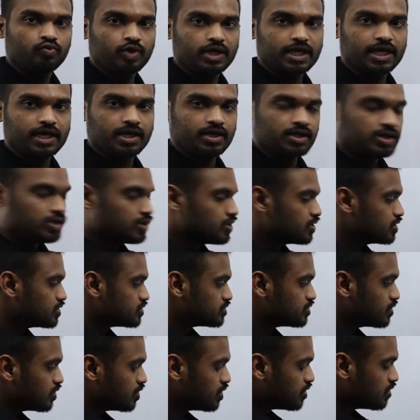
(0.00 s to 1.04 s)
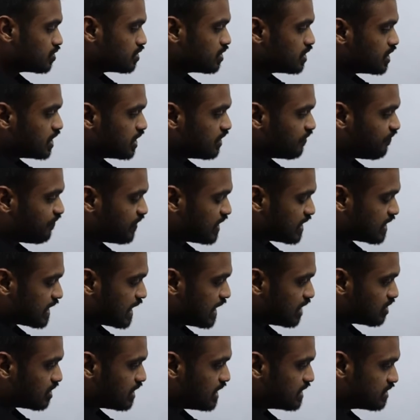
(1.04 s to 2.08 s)
Okay, so if I
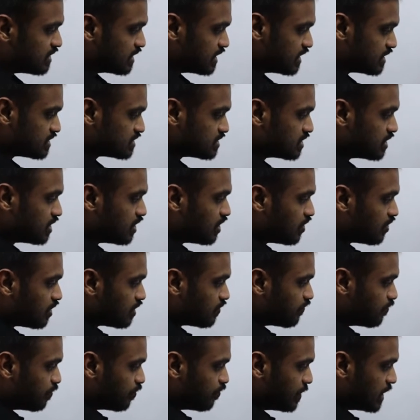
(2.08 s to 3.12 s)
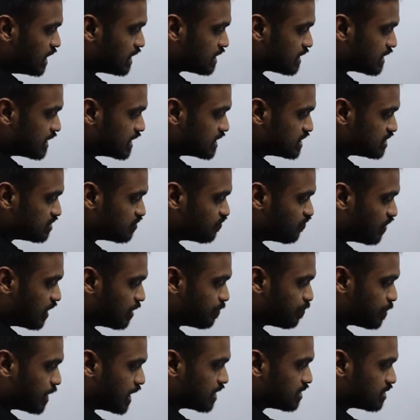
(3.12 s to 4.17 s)
calculate this, milk is
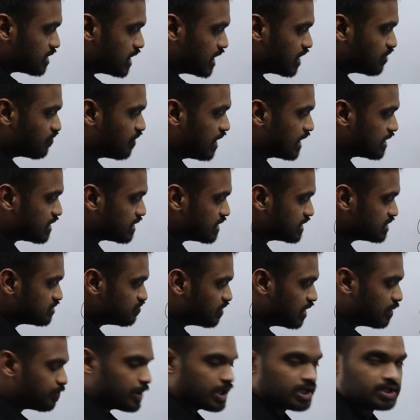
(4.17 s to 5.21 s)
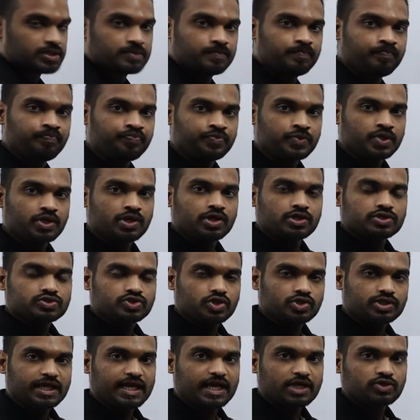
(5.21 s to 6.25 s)
1 part and water is 1 part.
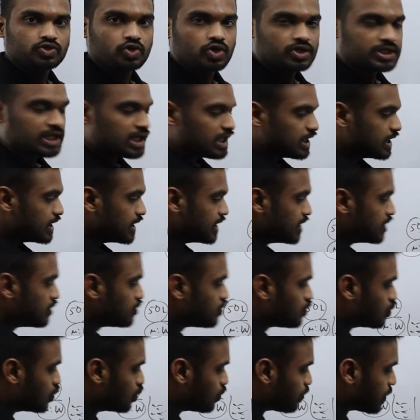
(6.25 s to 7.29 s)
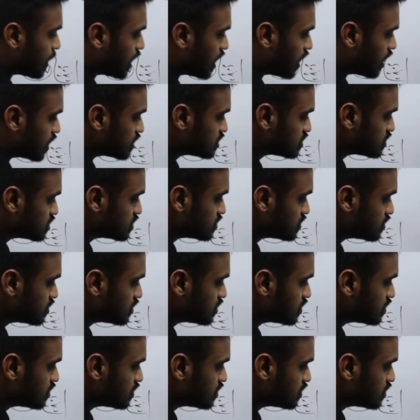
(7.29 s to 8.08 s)
So there are totally 2 parts